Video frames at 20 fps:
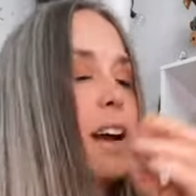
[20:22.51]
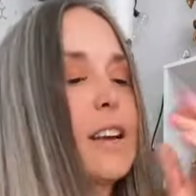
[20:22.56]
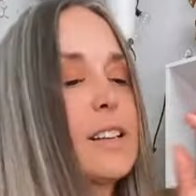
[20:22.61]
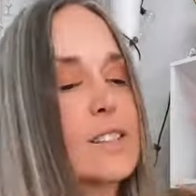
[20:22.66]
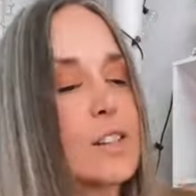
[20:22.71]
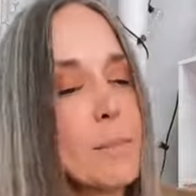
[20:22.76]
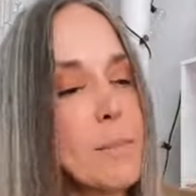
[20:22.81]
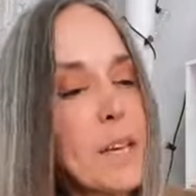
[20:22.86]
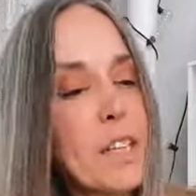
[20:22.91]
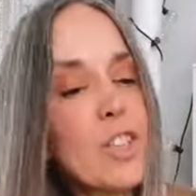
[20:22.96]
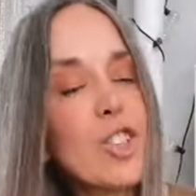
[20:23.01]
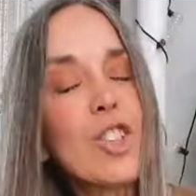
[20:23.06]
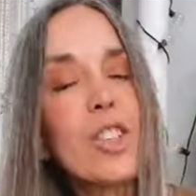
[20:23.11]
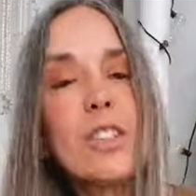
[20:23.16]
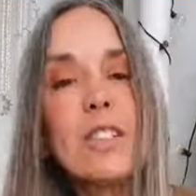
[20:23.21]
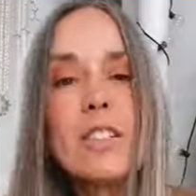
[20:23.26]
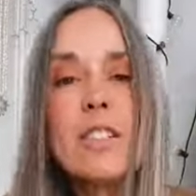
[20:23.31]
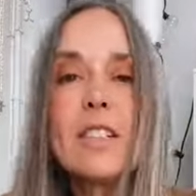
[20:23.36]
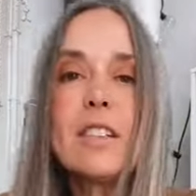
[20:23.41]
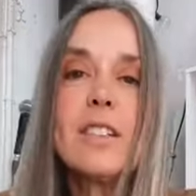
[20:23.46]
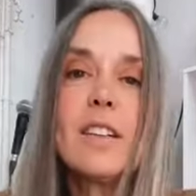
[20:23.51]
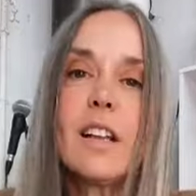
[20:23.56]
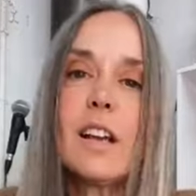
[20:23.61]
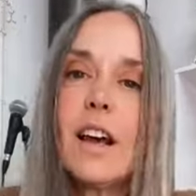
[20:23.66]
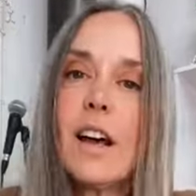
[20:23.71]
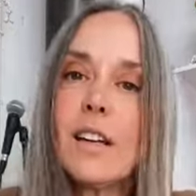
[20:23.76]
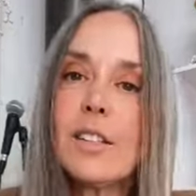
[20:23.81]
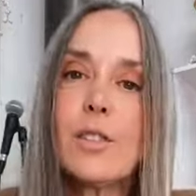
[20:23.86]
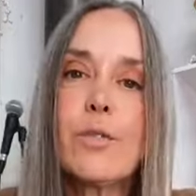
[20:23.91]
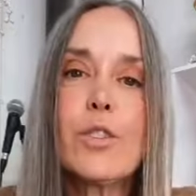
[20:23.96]
As I mentioned in the
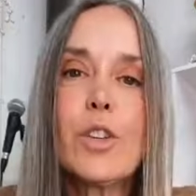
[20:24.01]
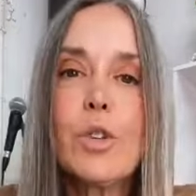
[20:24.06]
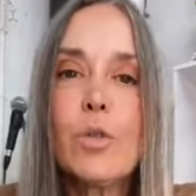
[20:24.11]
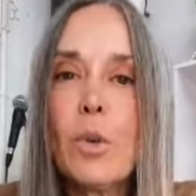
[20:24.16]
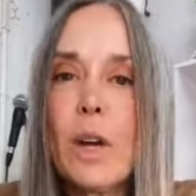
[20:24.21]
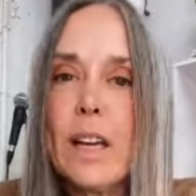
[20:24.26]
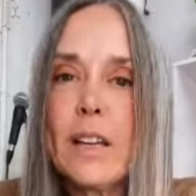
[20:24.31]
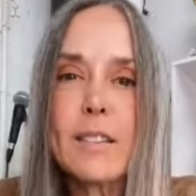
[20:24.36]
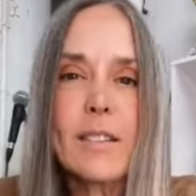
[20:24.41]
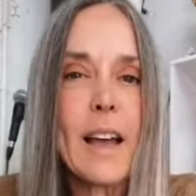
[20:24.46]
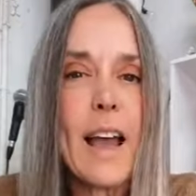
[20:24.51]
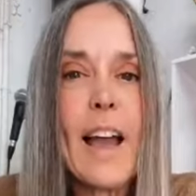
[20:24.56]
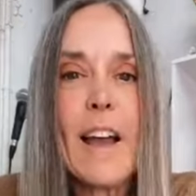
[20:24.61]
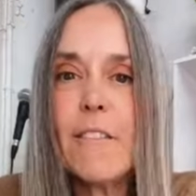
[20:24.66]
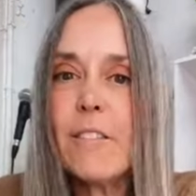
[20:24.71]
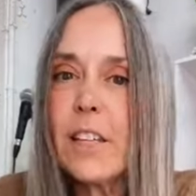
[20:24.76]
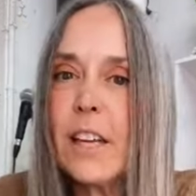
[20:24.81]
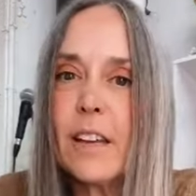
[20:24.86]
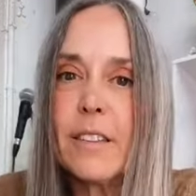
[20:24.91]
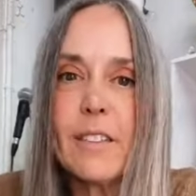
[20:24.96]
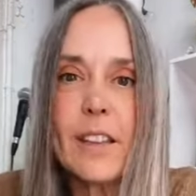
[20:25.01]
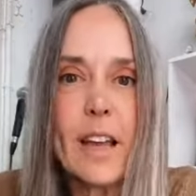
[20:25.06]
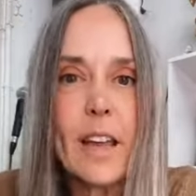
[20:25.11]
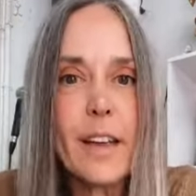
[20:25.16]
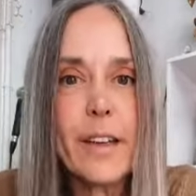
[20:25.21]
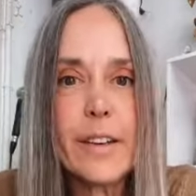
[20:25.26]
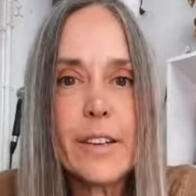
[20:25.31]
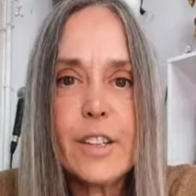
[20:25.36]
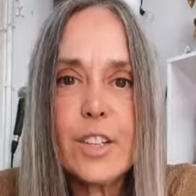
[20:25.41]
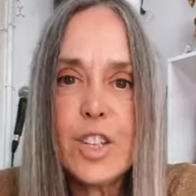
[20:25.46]
last few weeks, I haven't had the
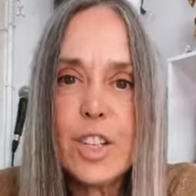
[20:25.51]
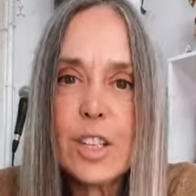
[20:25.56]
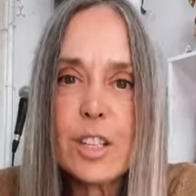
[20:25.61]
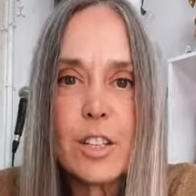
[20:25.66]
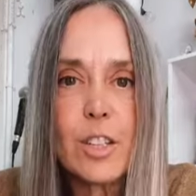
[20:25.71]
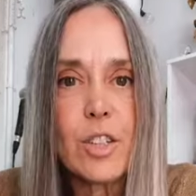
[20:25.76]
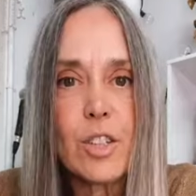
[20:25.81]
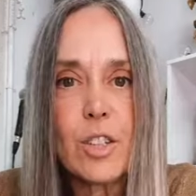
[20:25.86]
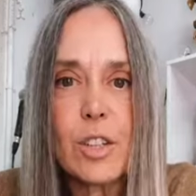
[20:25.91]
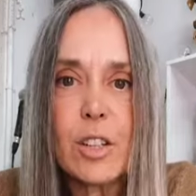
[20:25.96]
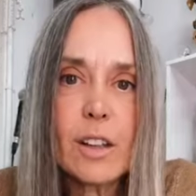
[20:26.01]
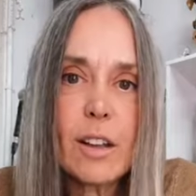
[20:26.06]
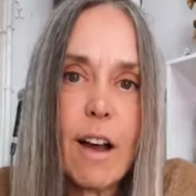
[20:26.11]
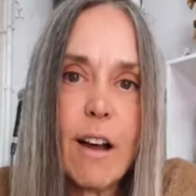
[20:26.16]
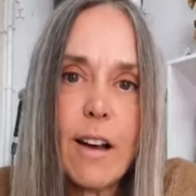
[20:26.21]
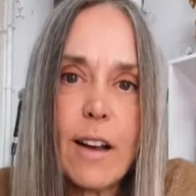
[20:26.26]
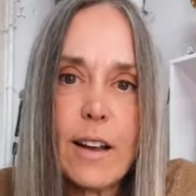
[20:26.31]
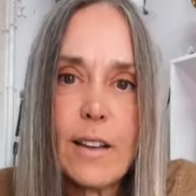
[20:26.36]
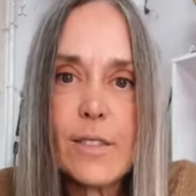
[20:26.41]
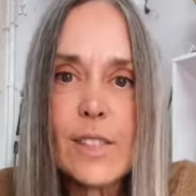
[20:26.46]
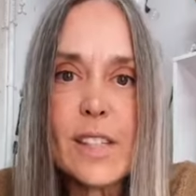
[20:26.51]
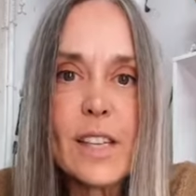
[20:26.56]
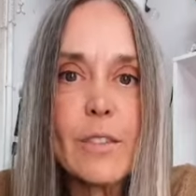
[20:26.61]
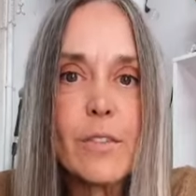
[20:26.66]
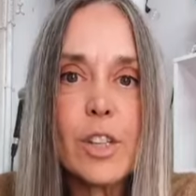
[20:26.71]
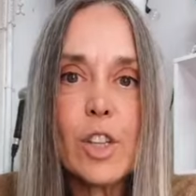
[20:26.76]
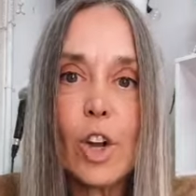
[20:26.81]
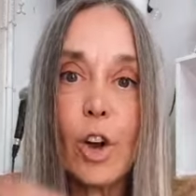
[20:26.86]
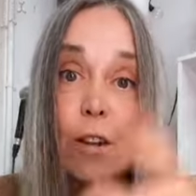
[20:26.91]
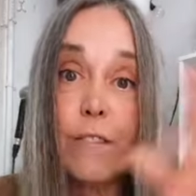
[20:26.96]
energy to do lives,
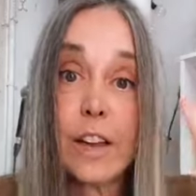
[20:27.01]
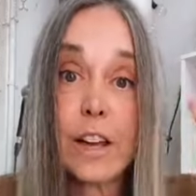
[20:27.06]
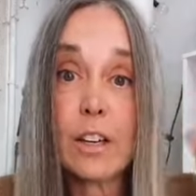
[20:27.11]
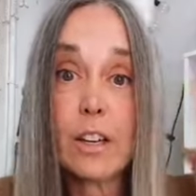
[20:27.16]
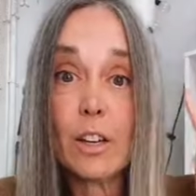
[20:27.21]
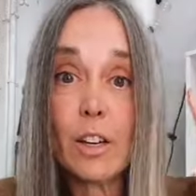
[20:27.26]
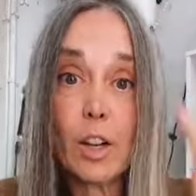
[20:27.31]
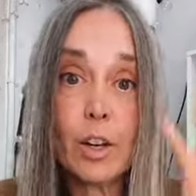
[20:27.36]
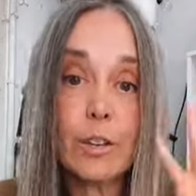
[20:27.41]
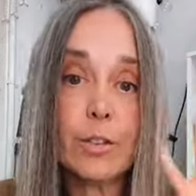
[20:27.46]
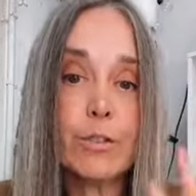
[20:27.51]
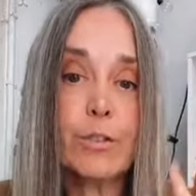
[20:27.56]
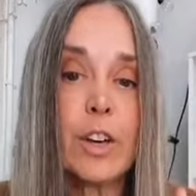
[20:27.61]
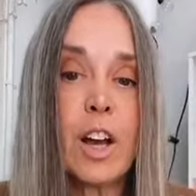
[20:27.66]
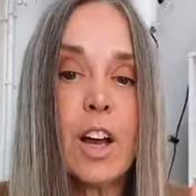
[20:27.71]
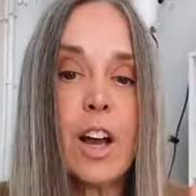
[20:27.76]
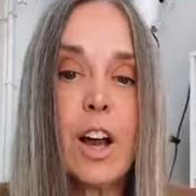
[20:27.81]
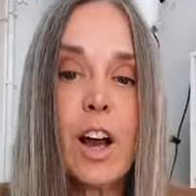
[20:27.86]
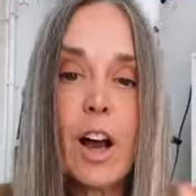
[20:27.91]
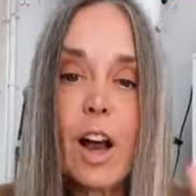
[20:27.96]
even though I've had a lot of